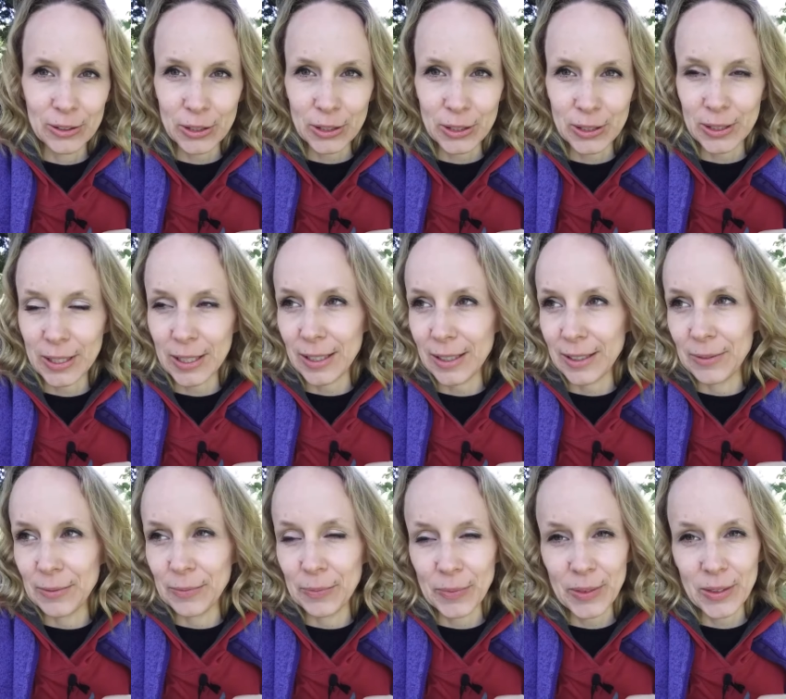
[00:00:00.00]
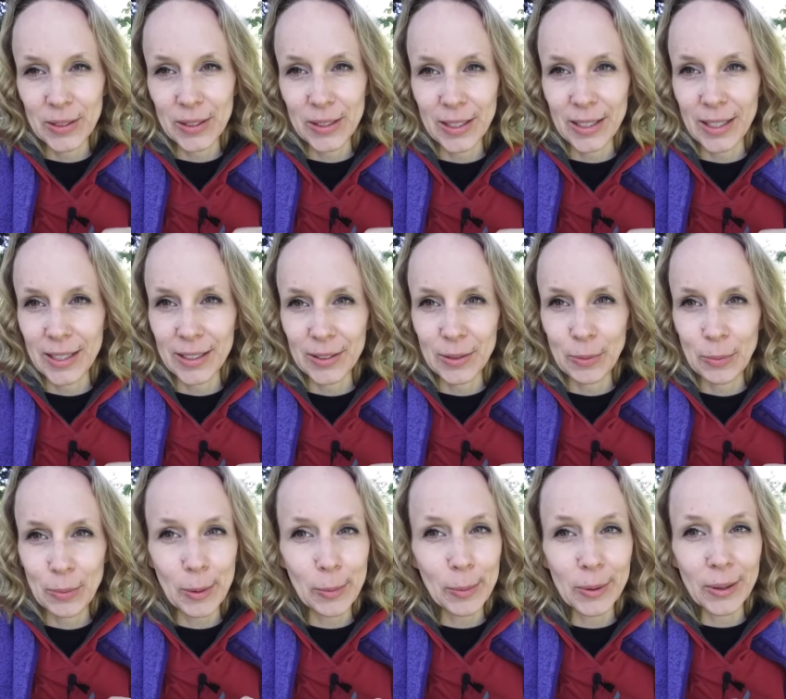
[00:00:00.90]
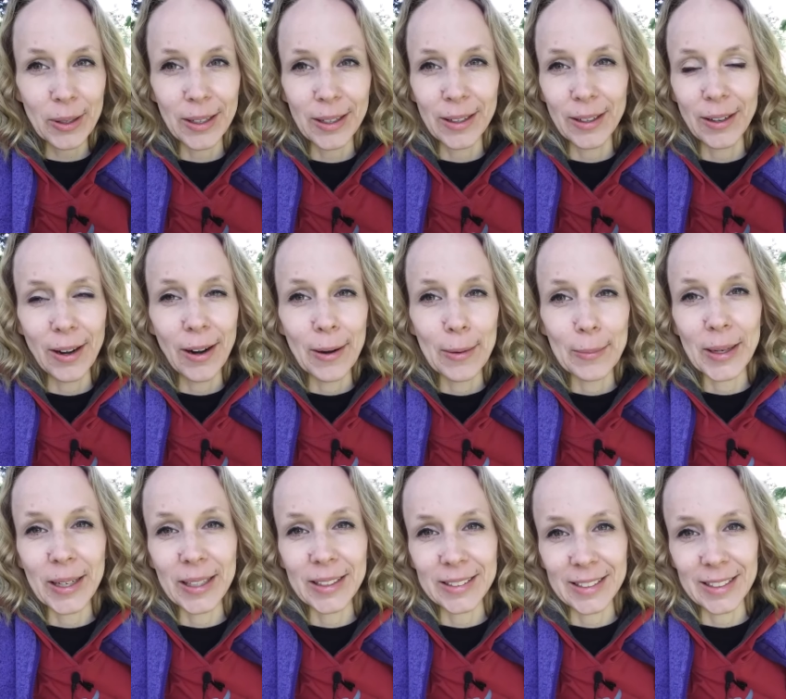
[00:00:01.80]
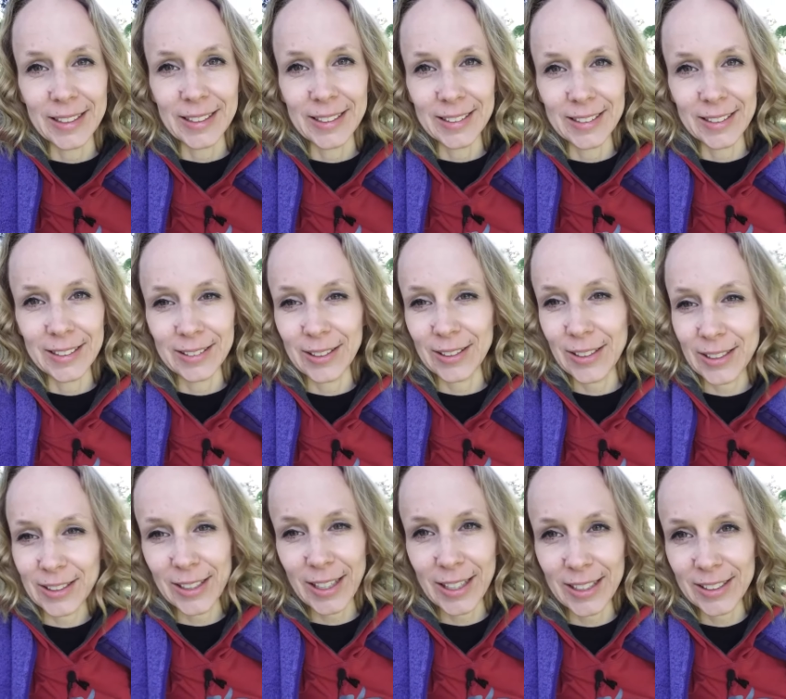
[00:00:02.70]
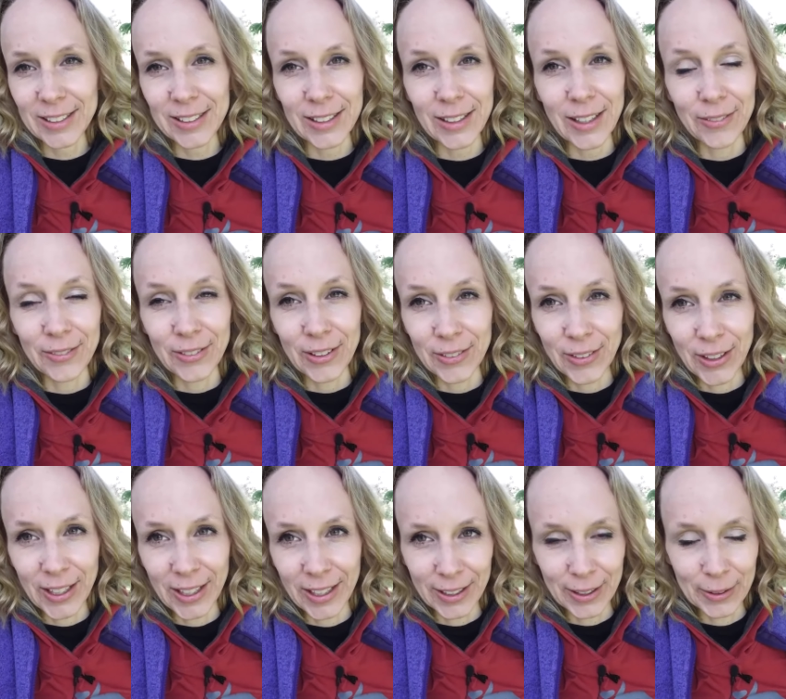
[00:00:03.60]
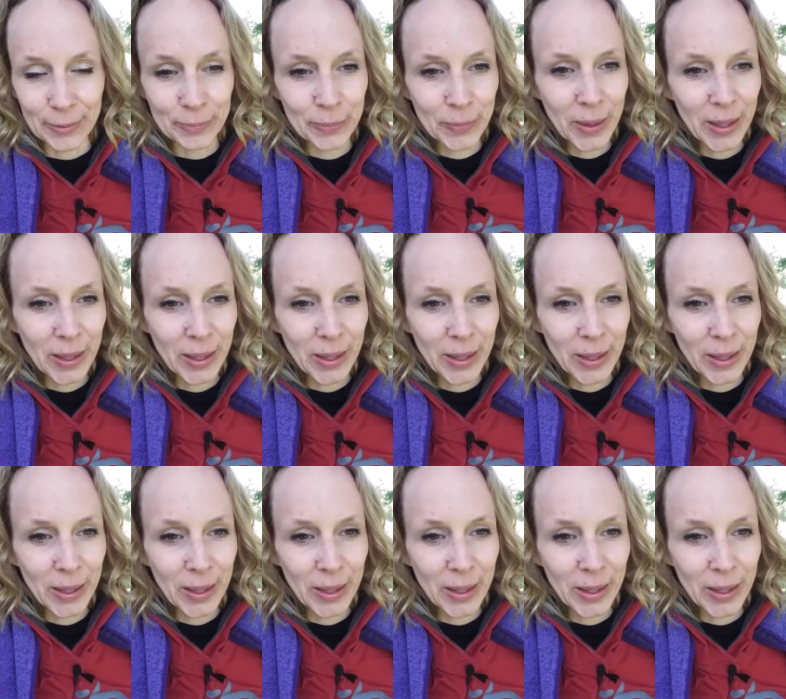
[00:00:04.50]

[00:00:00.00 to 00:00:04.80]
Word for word: Just uh, uh, the people here are amazing. It's a great, I just love living here.